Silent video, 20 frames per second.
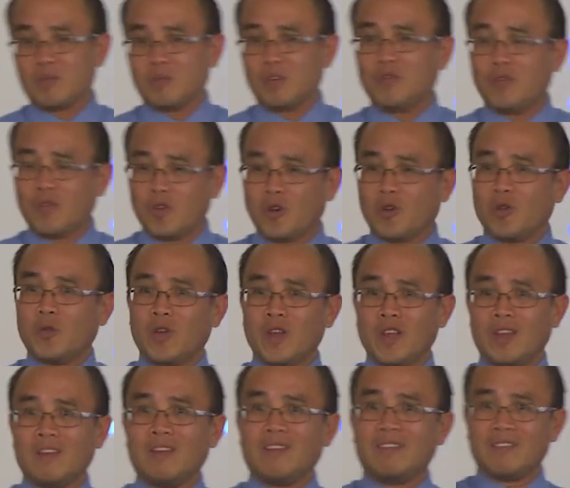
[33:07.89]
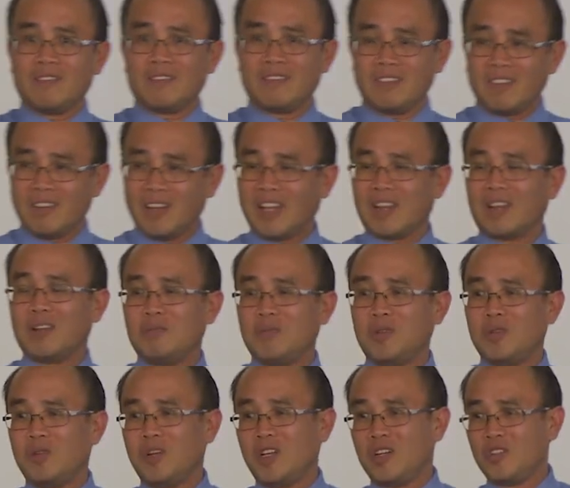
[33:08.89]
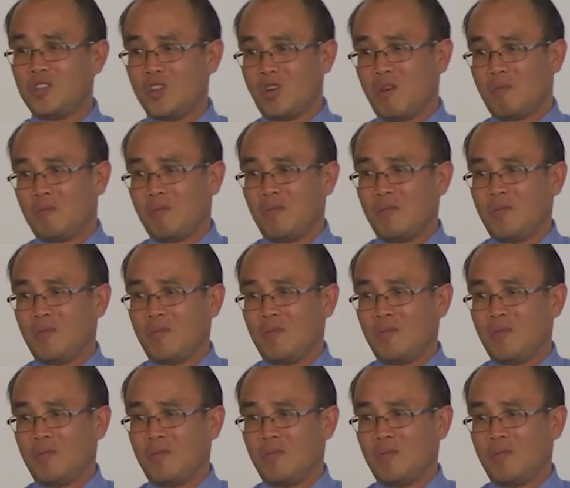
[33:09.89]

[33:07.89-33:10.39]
before we let them do their job.